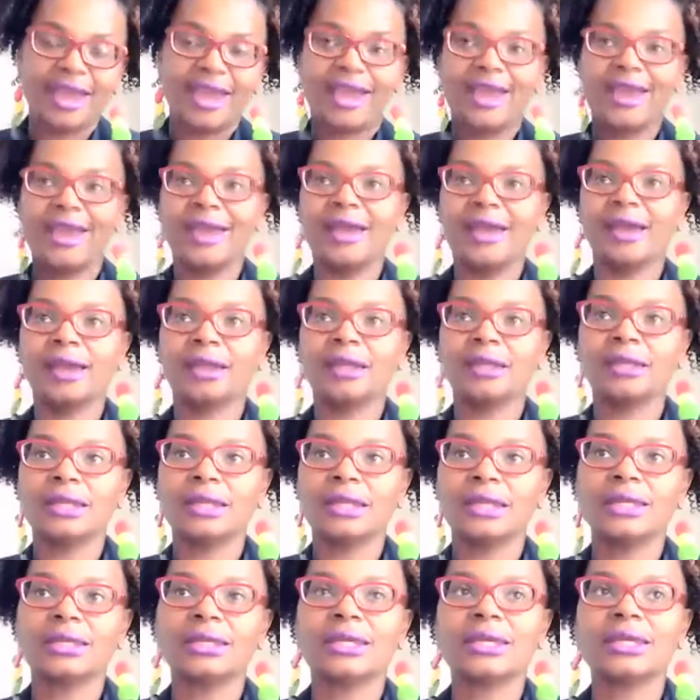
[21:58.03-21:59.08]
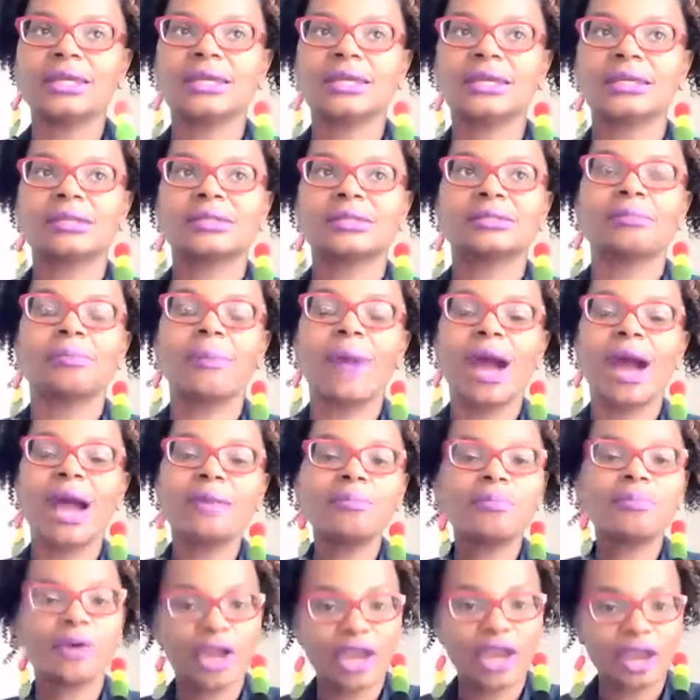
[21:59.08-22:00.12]
And it is my
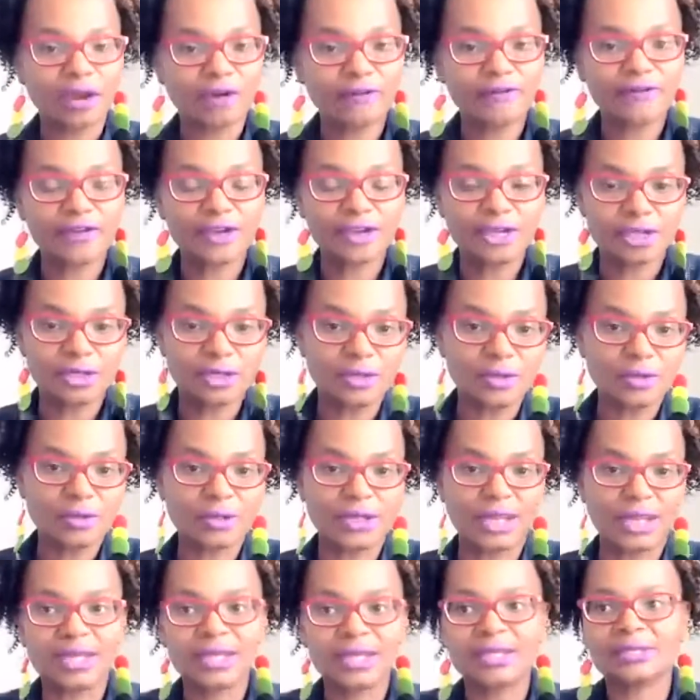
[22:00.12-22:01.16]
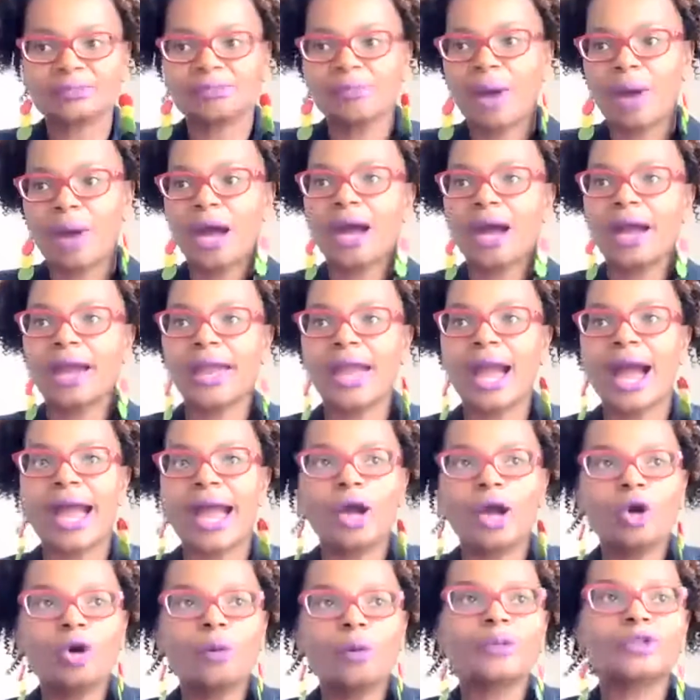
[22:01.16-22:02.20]
prayer for you, and it is I
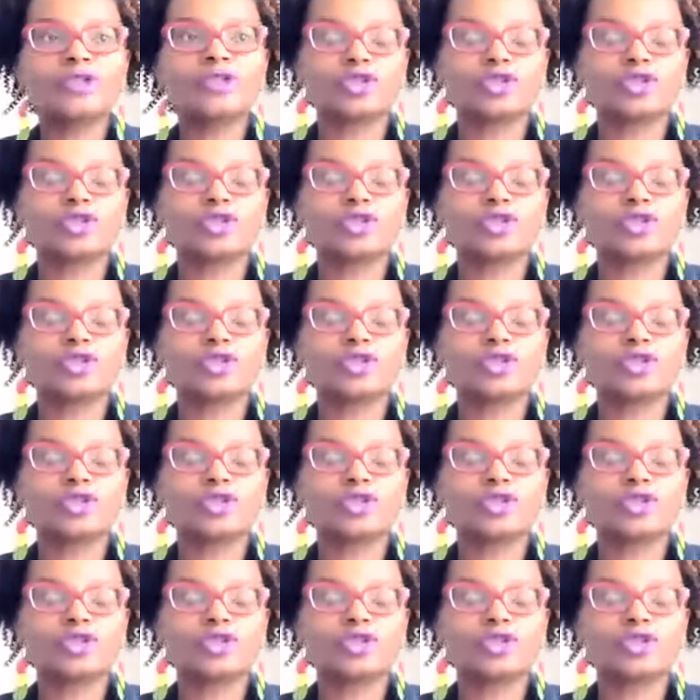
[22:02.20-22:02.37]
hope and